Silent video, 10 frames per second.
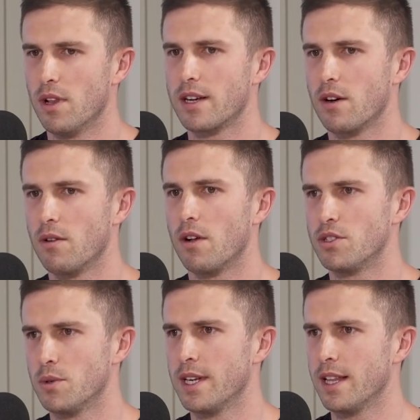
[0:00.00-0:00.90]
like I'll
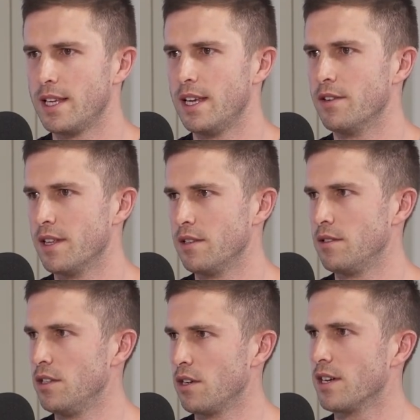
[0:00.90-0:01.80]
do another year and
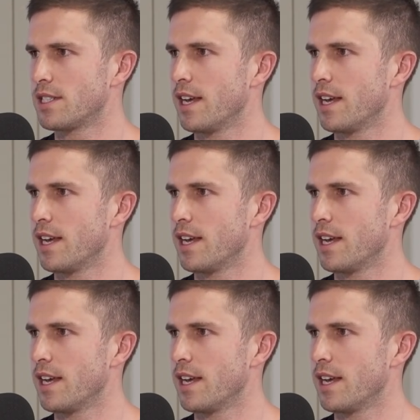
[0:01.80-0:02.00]
then you guys